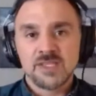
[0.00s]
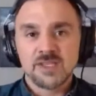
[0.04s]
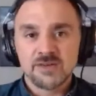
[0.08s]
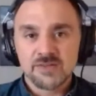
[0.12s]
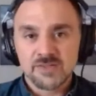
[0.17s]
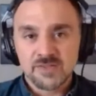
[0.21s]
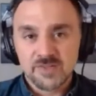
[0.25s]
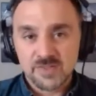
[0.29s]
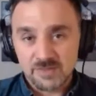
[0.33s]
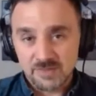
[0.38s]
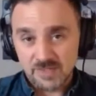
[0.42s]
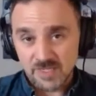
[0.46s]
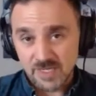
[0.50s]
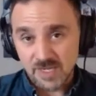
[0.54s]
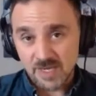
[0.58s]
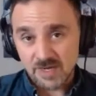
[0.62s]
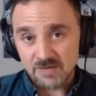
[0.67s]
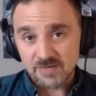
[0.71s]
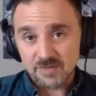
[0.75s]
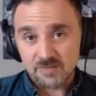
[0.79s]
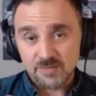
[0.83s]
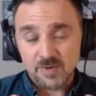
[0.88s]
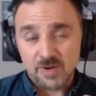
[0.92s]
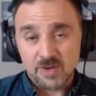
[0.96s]
Here's
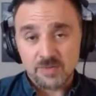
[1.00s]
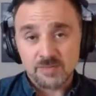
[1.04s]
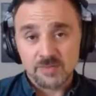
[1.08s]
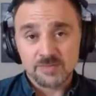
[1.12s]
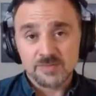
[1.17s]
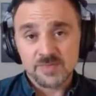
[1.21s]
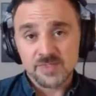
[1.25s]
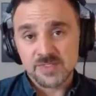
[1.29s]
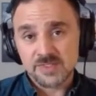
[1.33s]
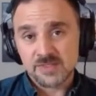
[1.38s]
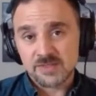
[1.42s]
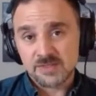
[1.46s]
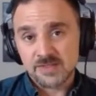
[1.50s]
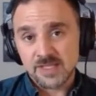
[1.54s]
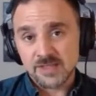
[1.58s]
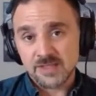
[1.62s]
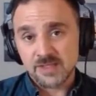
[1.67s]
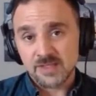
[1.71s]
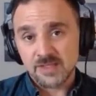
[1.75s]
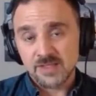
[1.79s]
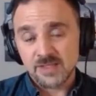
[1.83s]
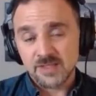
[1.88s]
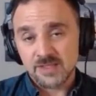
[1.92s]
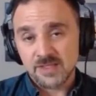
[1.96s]
kind of the problems that
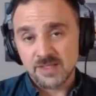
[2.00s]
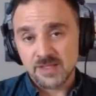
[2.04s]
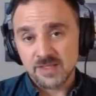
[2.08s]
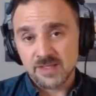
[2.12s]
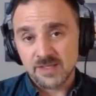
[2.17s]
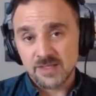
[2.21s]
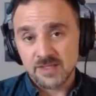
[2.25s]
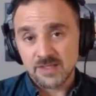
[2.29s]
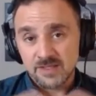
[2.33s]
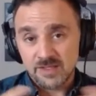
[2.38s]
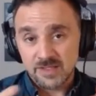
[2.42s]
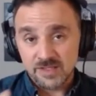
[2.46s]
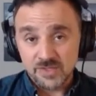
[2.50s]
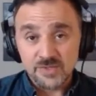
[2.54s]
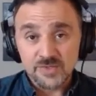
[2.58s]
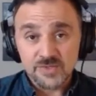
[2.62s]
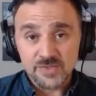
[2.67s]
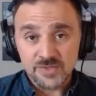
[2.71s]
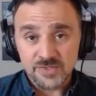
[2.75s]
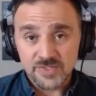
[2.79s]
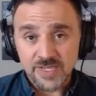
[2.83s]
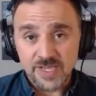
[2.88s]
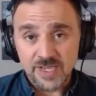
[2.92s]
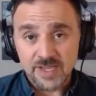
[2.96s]
the
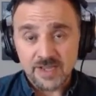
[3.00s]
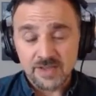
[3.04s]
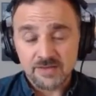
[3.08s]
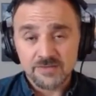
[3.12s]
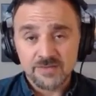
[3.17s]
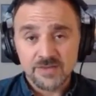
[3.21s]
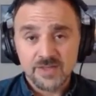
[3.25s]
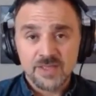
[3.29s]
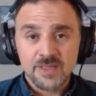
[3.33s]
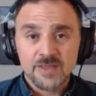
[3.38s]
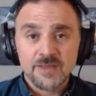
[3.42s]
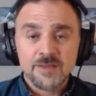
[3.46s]
users have.